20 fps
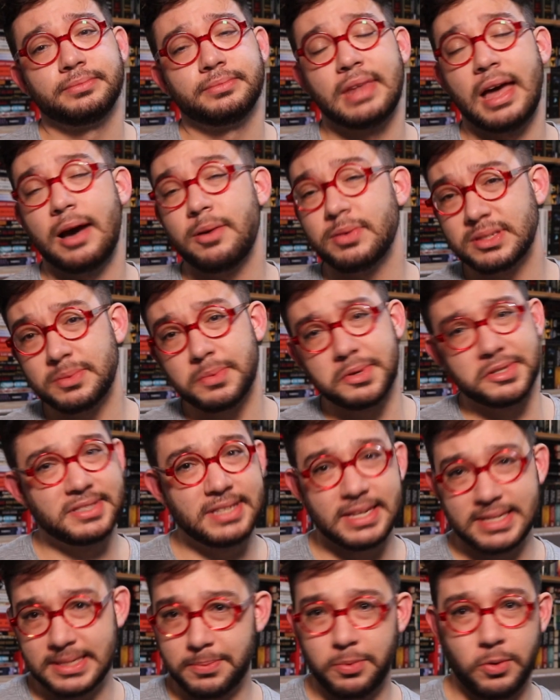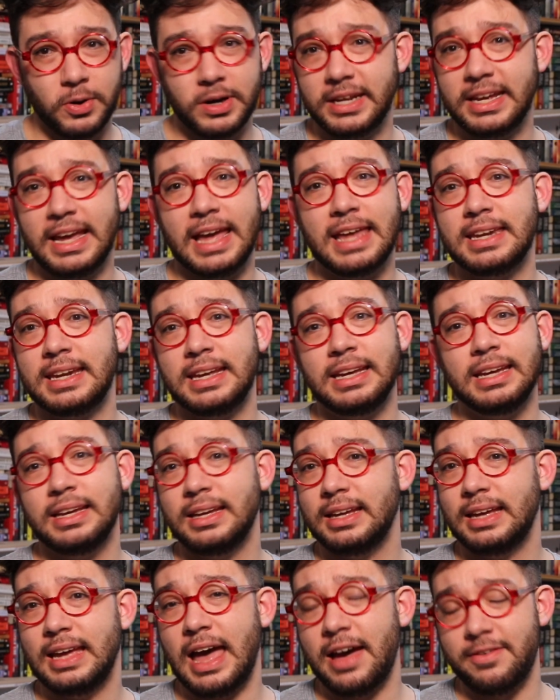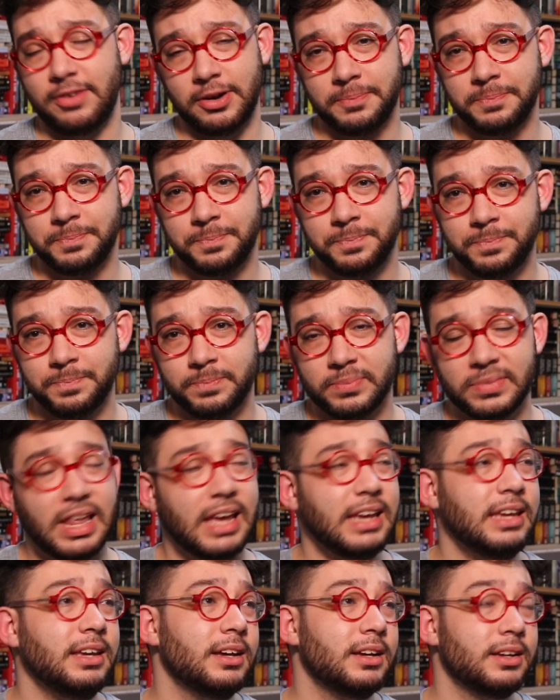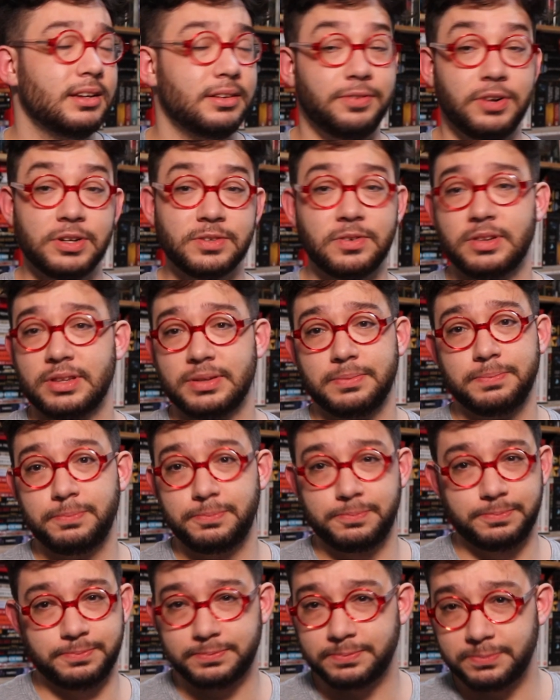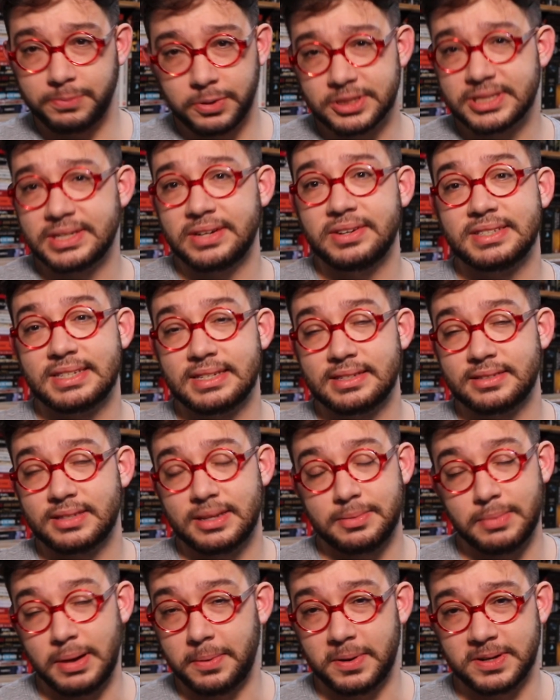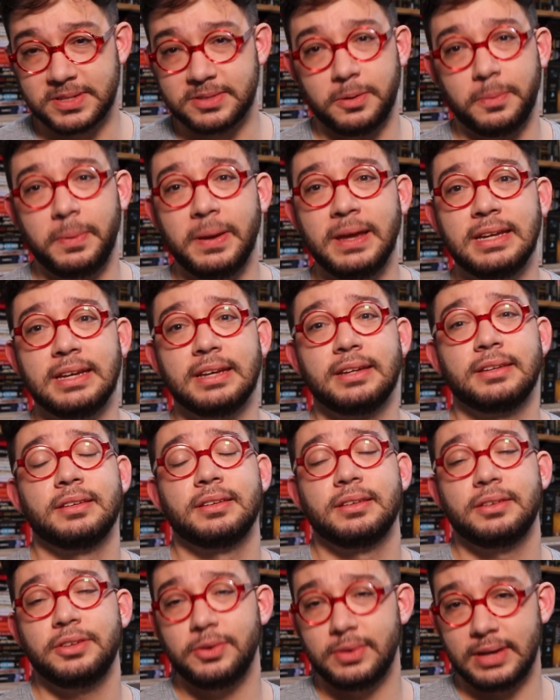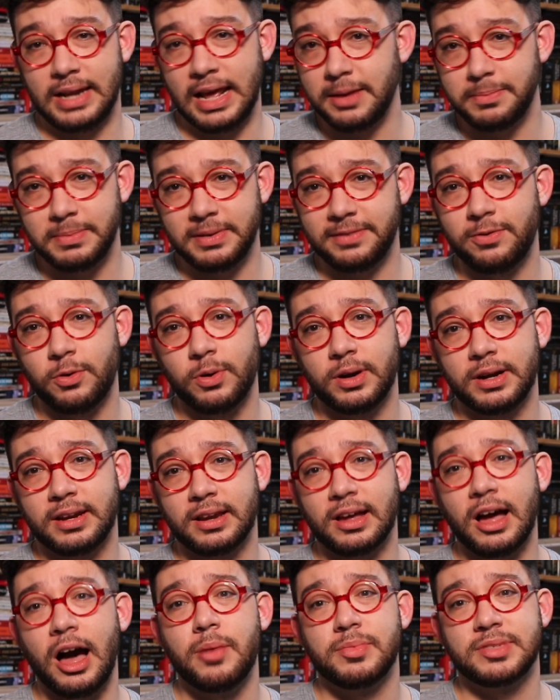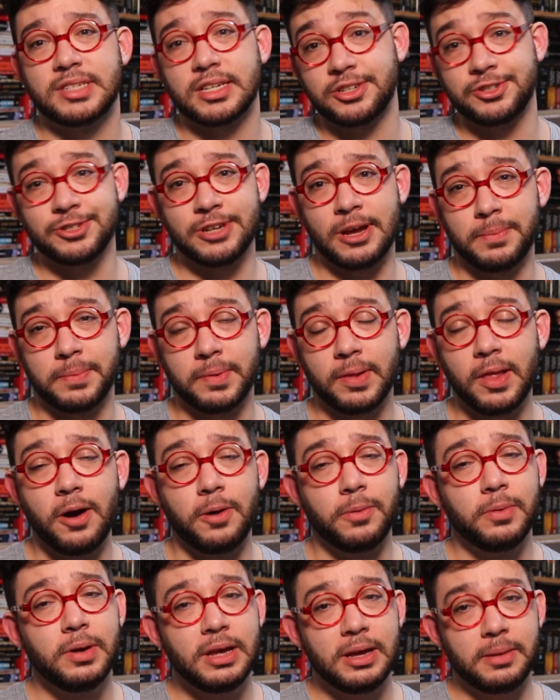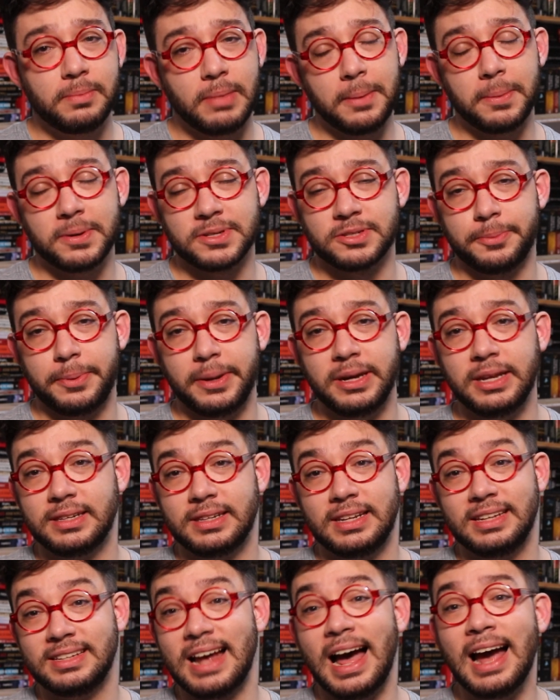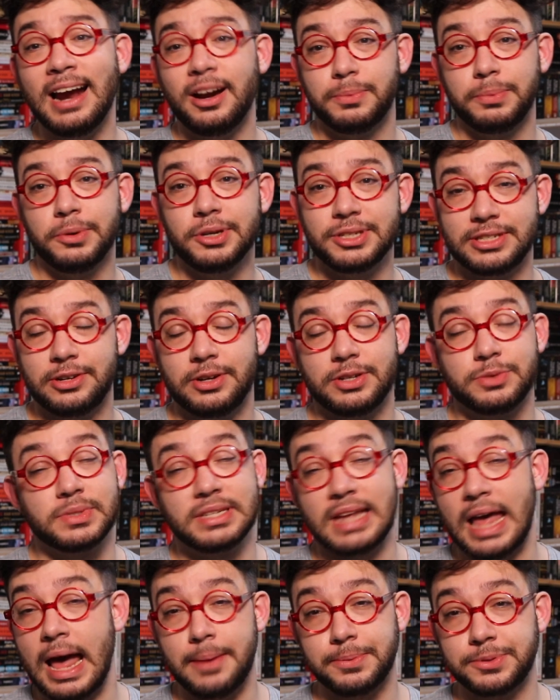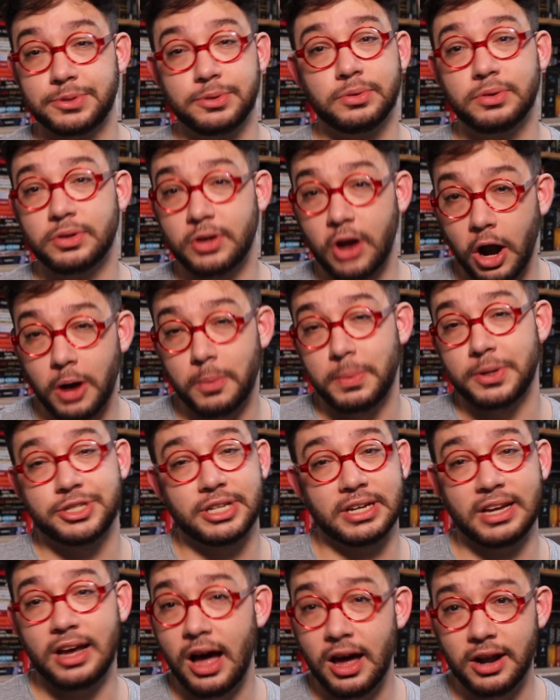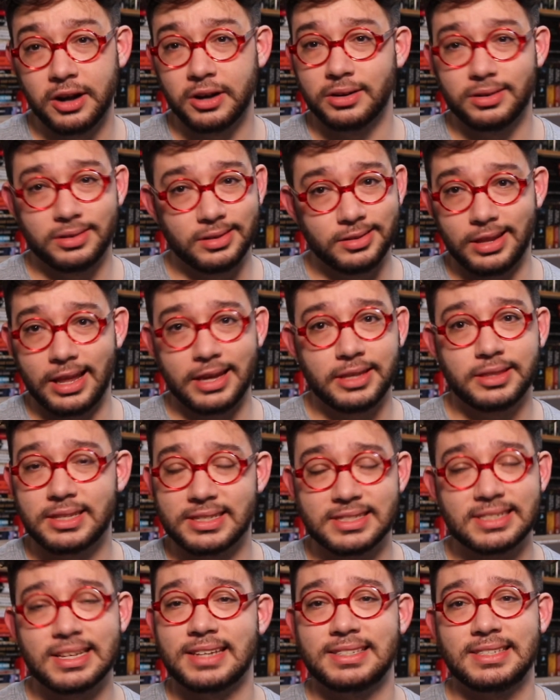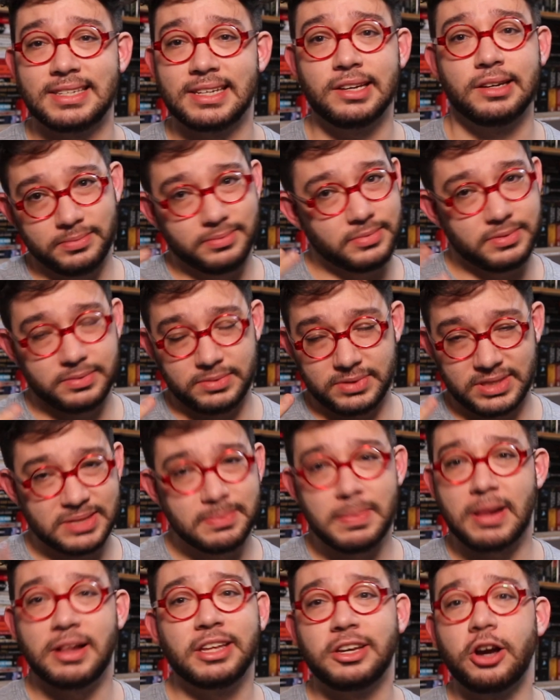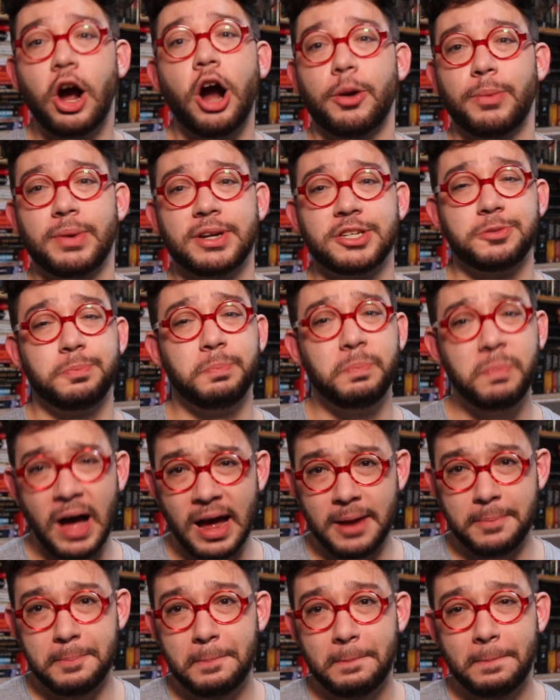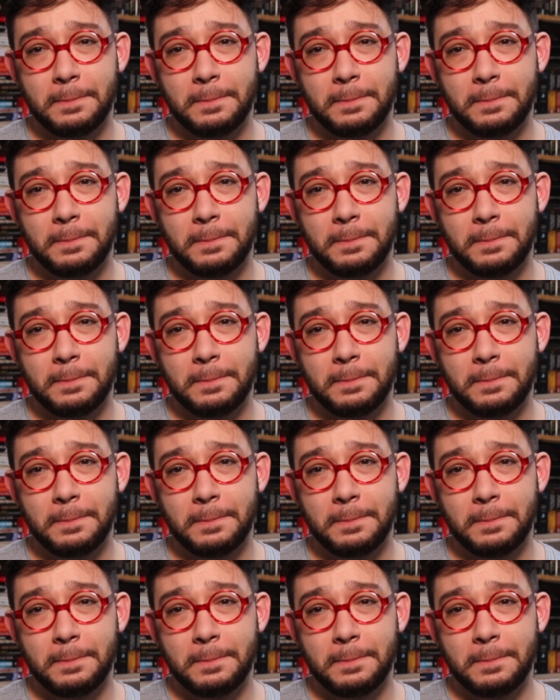That was the most disappointing ending ever. Like, first of all, the book series, in my personal opinion, you can hate me for it in the comment section down below. My personal opinion, the entire book series was absolute garbage, like utter, like disgusting, smelly garbage. But